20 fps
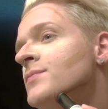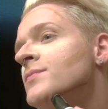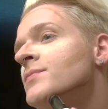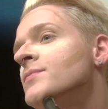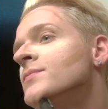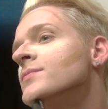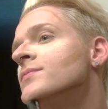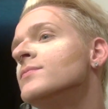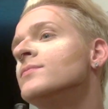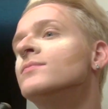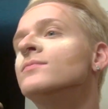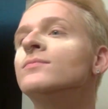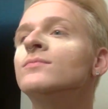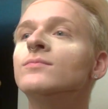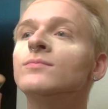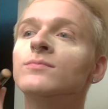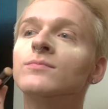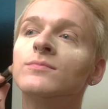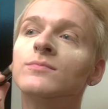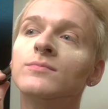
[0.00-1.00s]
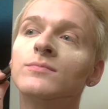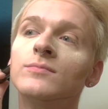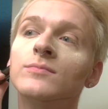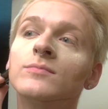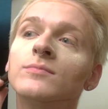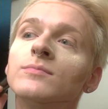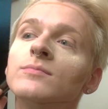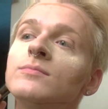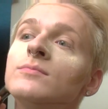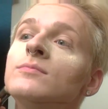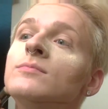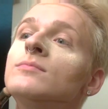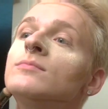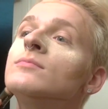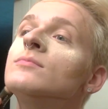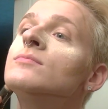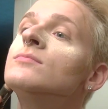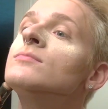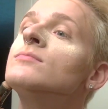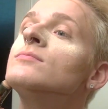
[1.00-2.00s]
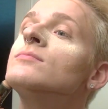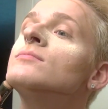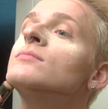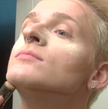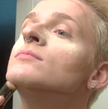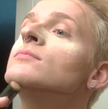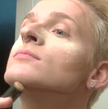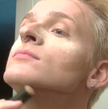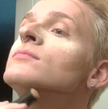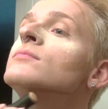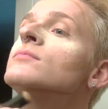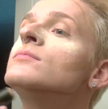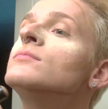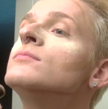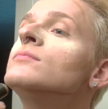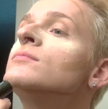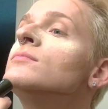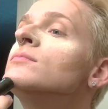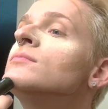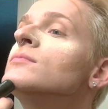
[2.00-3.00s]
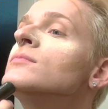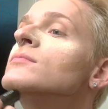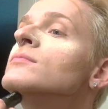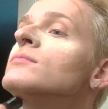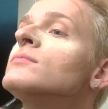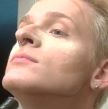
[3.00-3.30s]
Nothing is said.